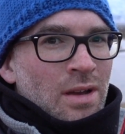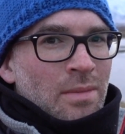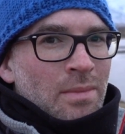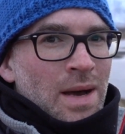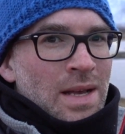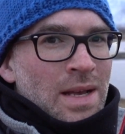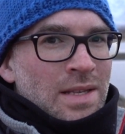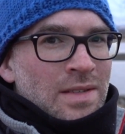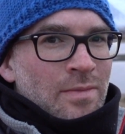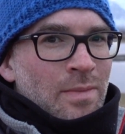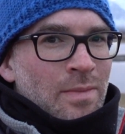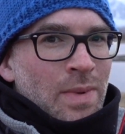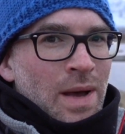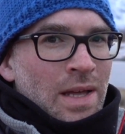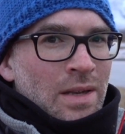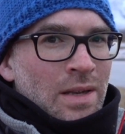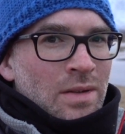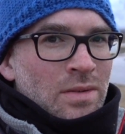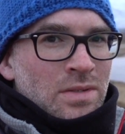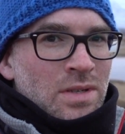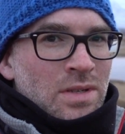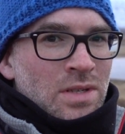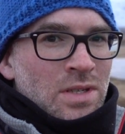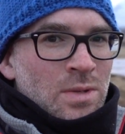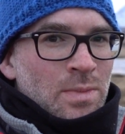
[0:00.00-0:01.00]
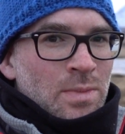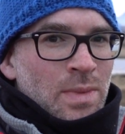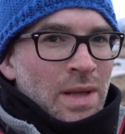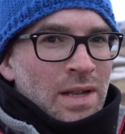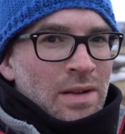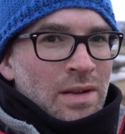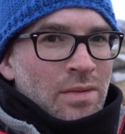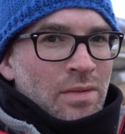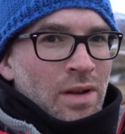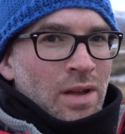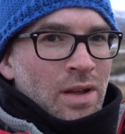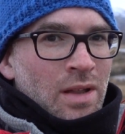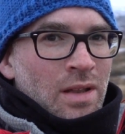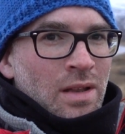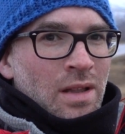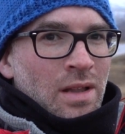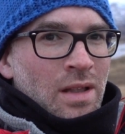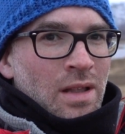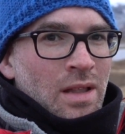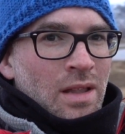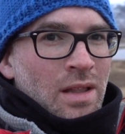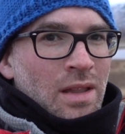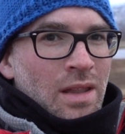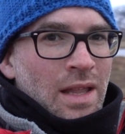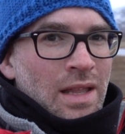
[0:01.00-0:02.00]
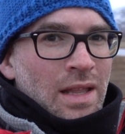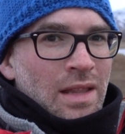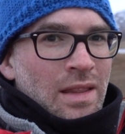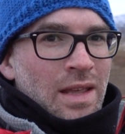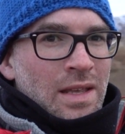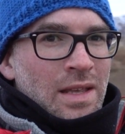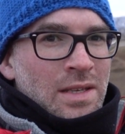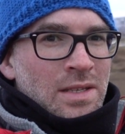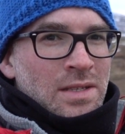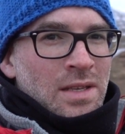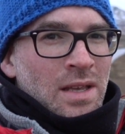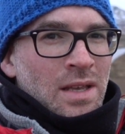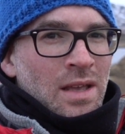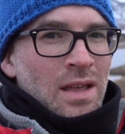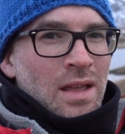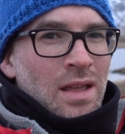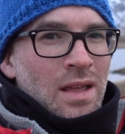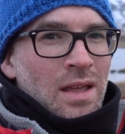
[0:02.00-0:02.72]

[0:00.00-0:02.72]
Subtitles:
a massive pano just spinning around like this,